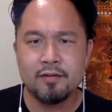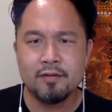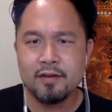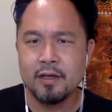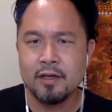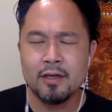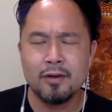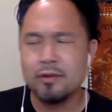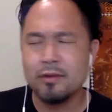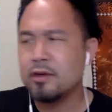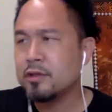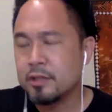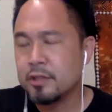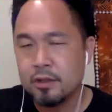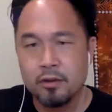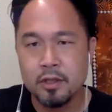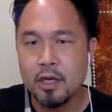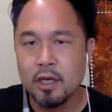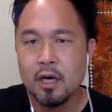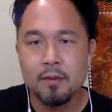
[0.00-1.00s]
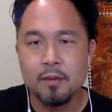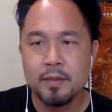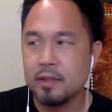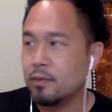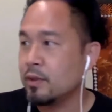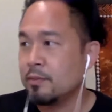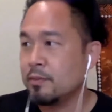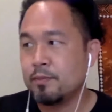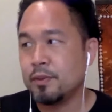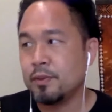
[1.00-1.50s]
you know, they're still young, but
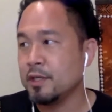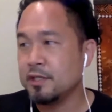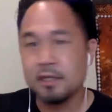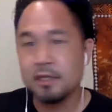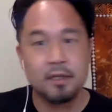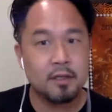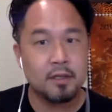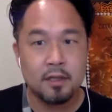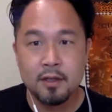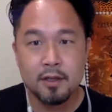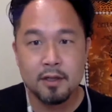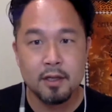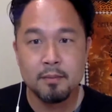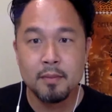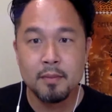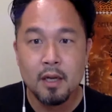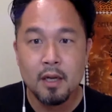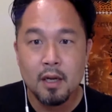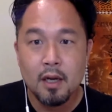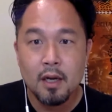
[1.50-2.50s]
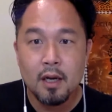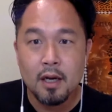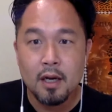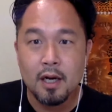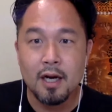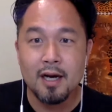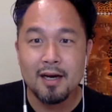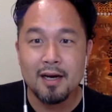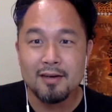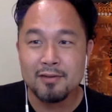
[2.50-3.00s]
we're pushing it on them,
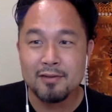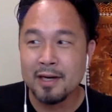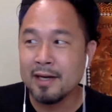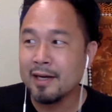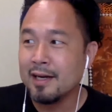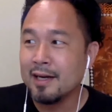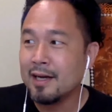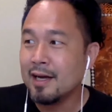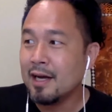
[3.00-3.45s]
right?